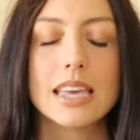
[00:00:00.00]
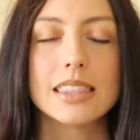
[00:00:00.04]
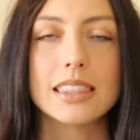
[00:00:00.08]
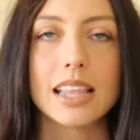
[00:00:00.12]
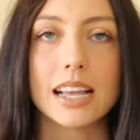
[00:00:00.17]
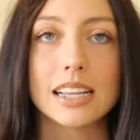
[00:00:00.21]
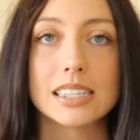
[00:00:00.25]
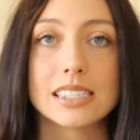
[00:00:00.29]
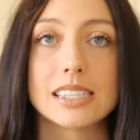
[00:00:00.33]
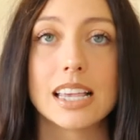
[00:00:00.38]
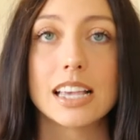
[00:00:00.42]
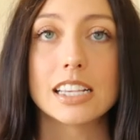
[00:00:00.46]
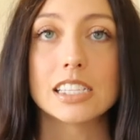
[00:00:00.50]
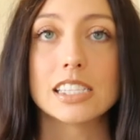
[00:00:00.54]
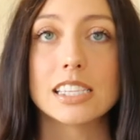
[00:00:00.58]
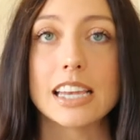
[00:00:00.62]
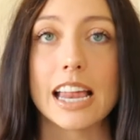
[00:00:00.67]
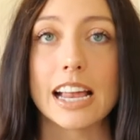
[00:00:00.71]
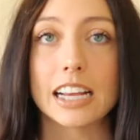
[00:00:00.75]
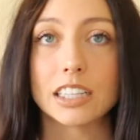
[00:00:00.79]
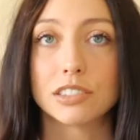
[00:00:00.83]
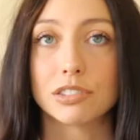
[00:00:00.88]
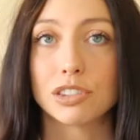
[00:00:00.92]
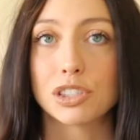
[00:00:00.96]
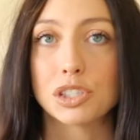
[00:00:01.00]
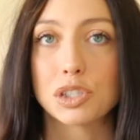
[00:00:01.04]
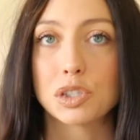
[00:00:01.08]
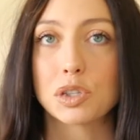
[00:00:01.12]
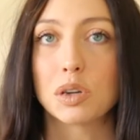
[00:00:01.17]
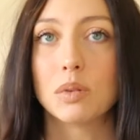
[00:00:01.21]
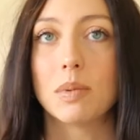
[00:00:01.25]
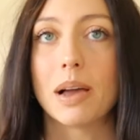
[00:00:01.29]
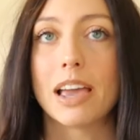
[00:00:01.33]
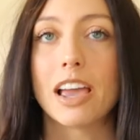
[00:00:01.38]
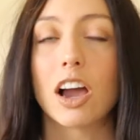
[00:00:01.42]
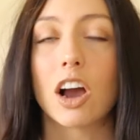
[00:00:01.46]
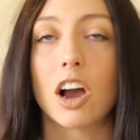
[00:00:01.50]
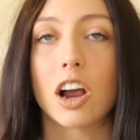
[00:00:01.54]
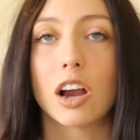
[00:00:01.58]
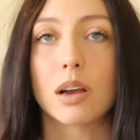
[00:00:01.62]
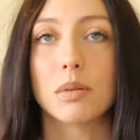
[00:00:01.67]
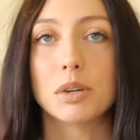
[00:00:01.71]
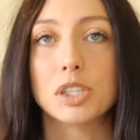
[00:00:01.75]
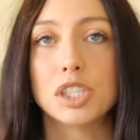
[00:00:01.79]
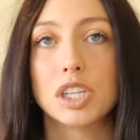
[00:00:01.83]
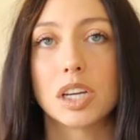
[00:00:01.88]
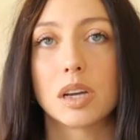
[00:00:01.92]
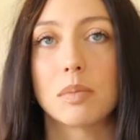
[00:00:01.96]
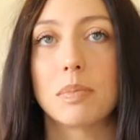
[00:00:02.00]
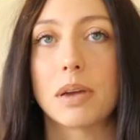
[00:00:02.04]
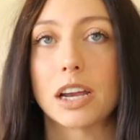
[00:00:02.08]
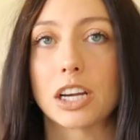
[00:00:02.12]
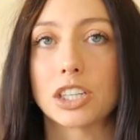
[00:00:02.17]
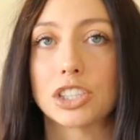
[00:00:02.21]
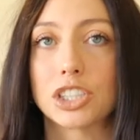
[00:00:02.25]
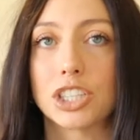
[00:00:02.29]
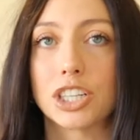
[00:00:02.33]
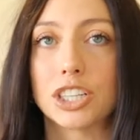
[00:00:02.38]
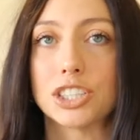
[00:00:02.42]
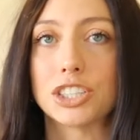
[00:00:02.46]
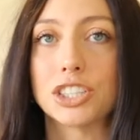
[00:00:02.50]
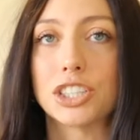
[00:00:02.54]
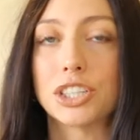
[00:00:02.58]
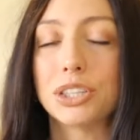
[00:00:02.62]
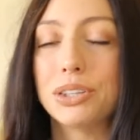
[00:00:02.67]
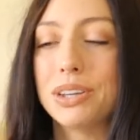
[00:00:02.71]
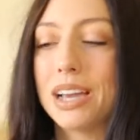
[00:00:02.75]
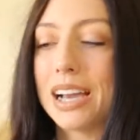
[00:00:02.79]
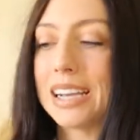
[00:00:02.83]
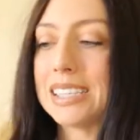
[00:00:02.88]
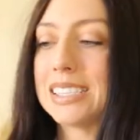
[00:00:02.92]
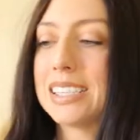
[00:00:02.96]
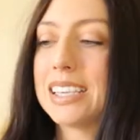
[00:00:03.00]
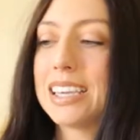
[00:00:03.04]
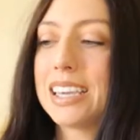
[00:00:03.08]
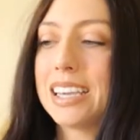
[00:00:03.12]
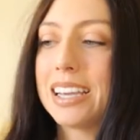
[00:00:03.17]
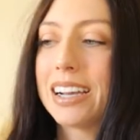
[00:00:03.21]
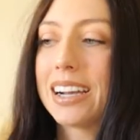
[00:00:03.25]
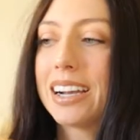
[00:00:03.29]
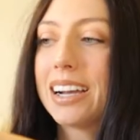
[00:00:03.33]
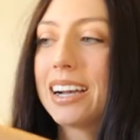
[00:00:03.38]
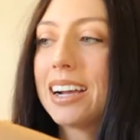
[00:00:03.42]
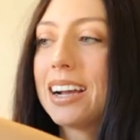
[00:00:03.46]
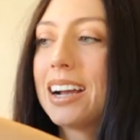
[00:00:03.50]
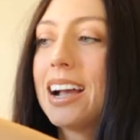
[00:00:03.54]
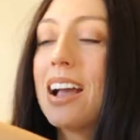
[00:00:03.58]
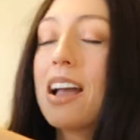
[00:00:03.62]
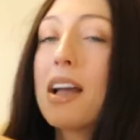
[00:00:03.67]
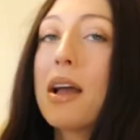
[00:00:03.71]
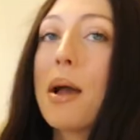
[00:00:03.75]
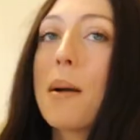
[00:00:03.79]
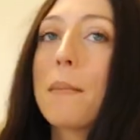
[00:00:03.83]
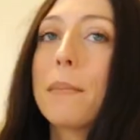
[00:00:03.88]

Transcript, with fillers: that says Nashville stole my heart. We took a picture, I'll show you guys here.